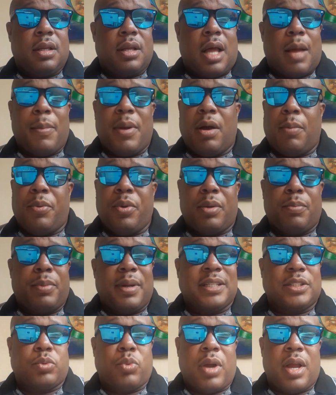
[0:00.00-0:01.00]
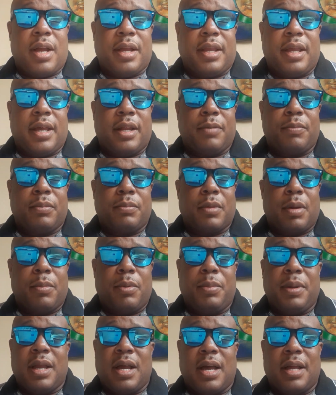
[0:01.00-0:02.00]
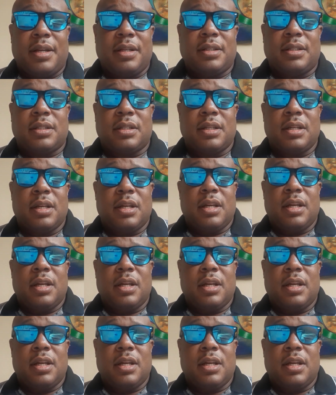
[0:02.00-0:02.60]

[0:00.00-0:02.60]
I'm gonna help you the best way I can. I'm gonna be honest